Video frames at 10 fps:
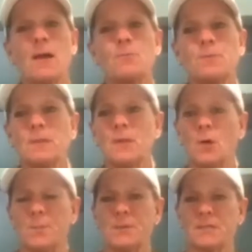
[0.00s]
I really
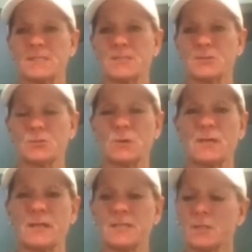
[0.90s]
hope you consider
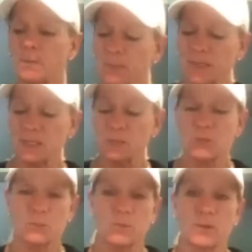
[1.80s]
joining us. Our Biggest
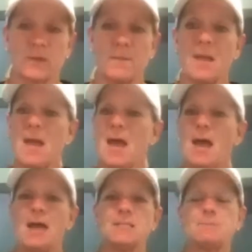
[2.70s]
Loser program
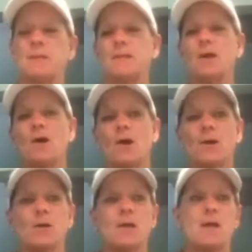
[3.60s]
has been
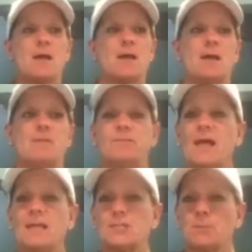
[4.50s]
our
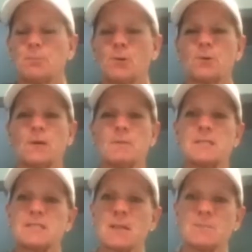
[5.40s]
flagship program.
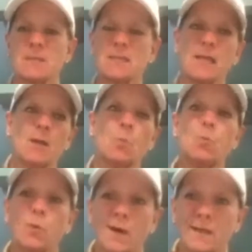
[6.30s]
It's something that
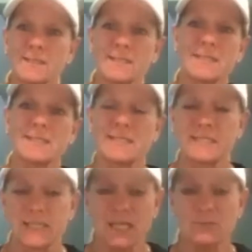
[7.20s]
works. It's
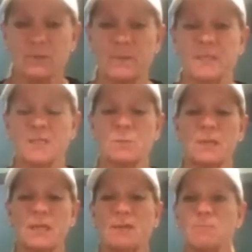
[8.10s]
successful because
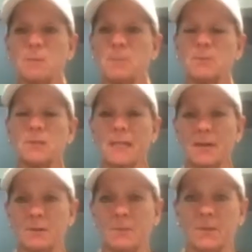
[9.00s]
we give people
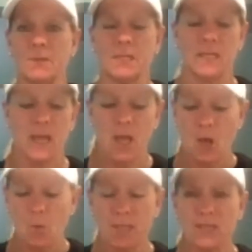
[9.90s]
accountability.
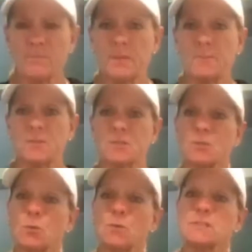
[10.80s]
We give people the
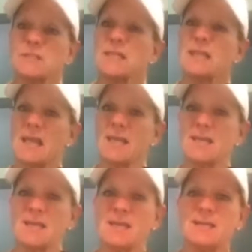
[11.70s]
tools that they
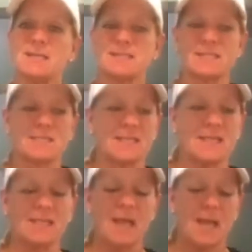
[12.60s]
need to
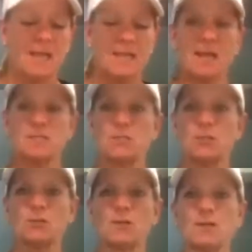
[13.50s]
succeed. Yes,
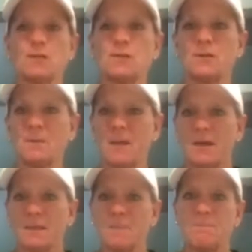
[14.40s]
you're going to learn
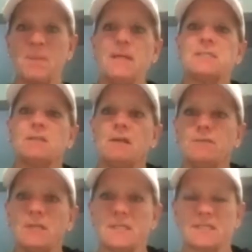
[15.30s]
about the best
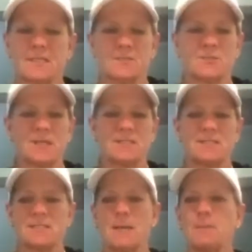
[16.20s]
fitness
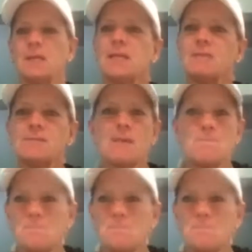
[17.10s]
exercises, and I'm going to give you the